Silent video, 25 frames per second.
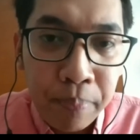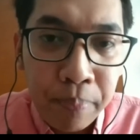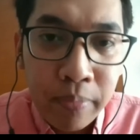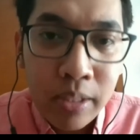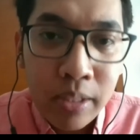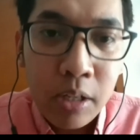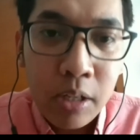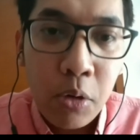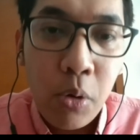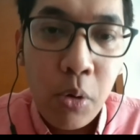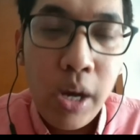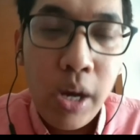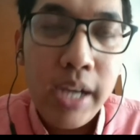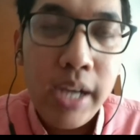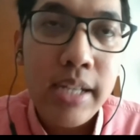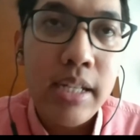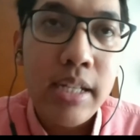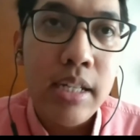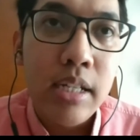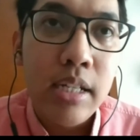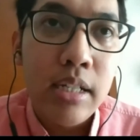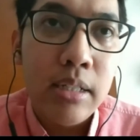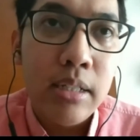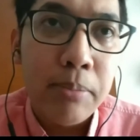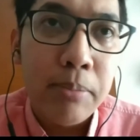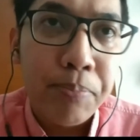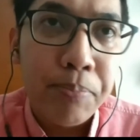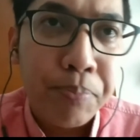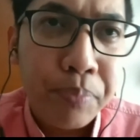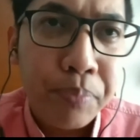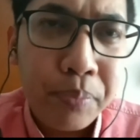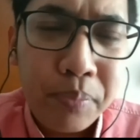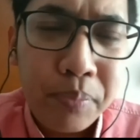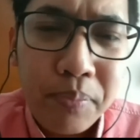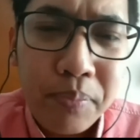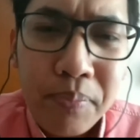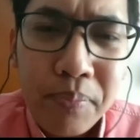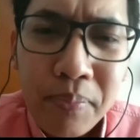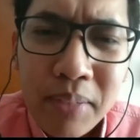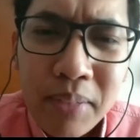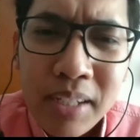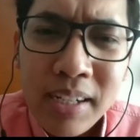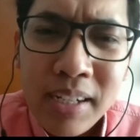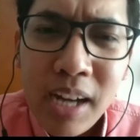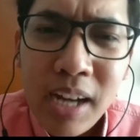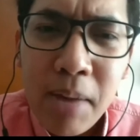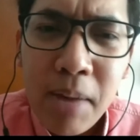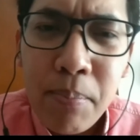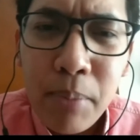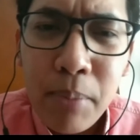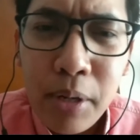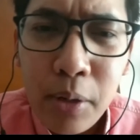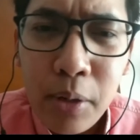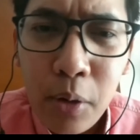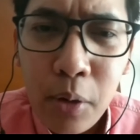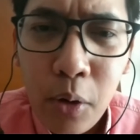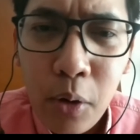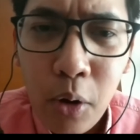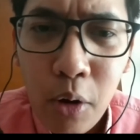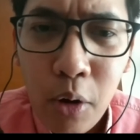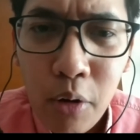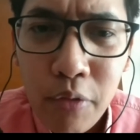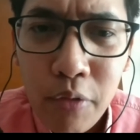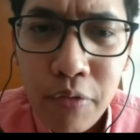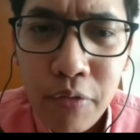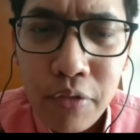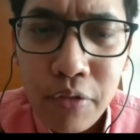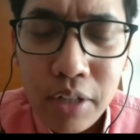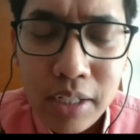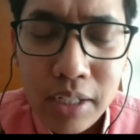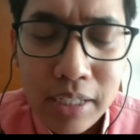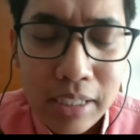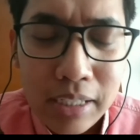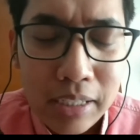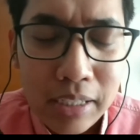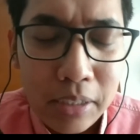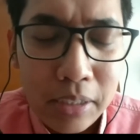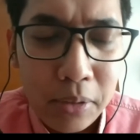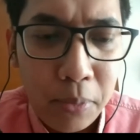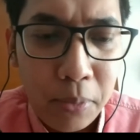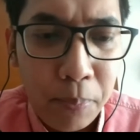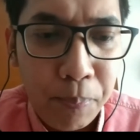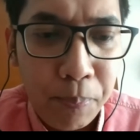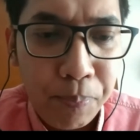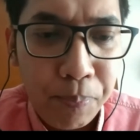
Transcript: quite a number of um,